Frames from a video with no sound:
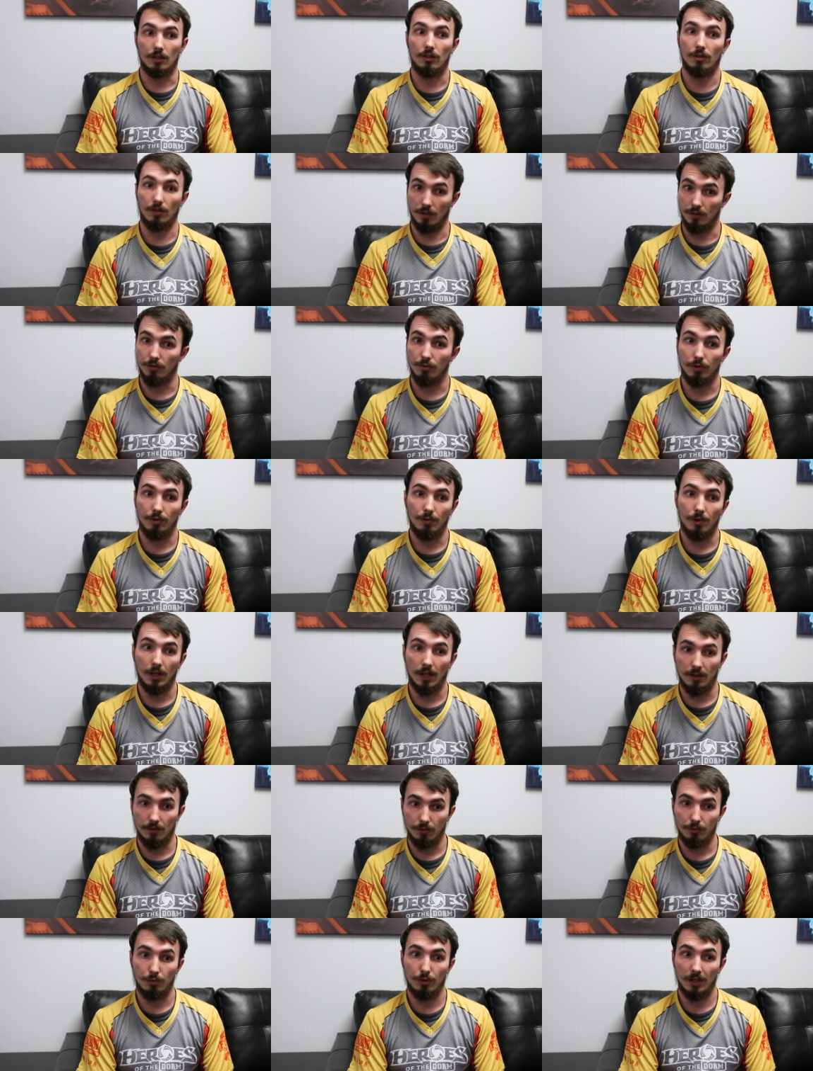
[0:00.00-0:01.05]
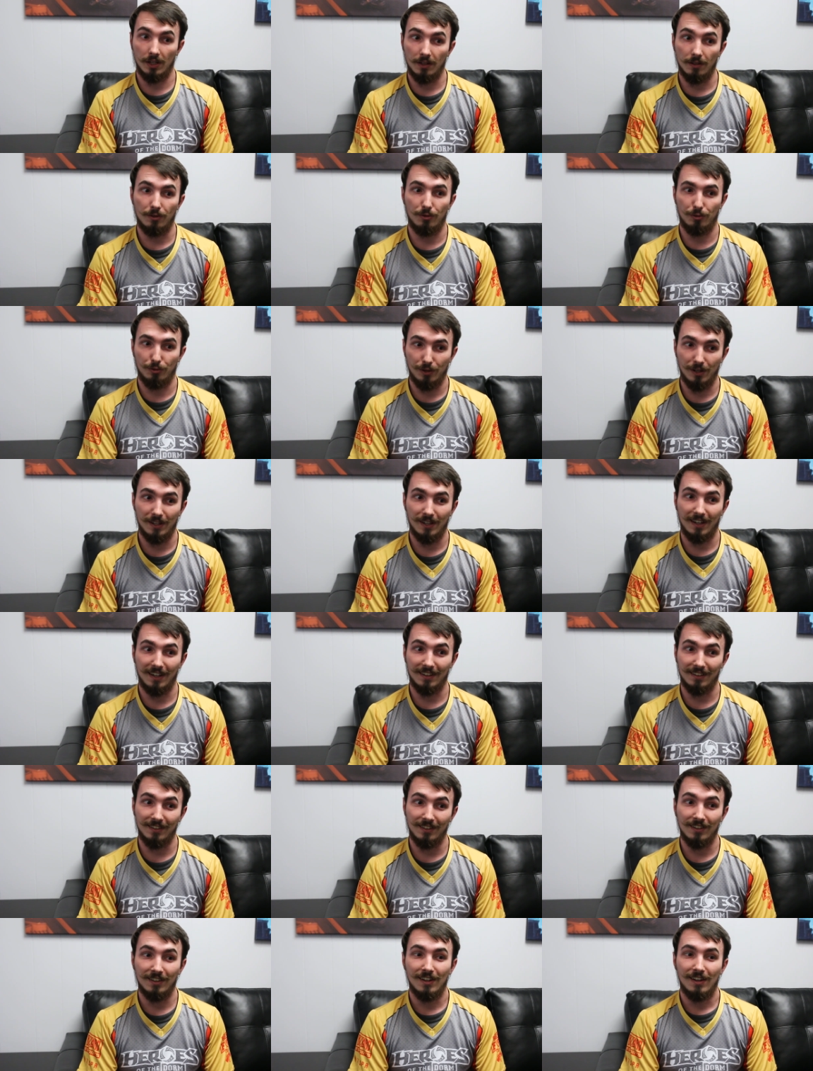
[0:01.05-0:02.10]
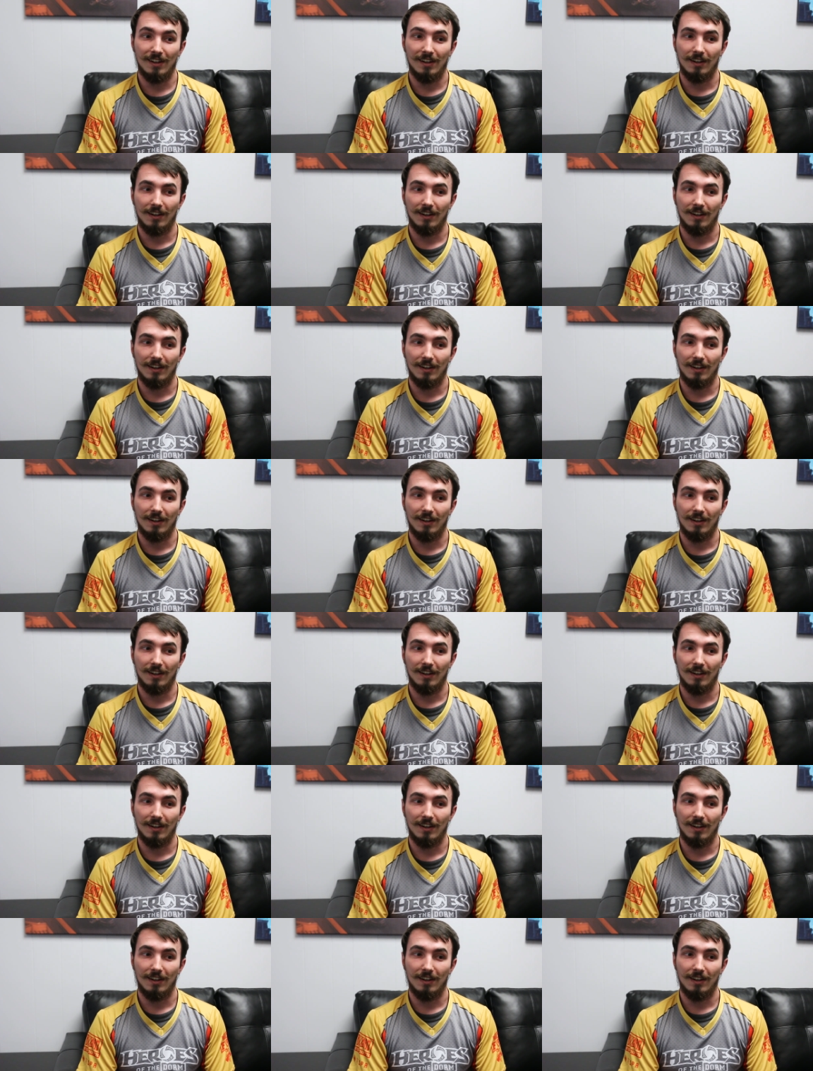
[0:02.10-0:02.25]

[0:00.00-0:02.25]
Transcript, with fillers: It's really hard.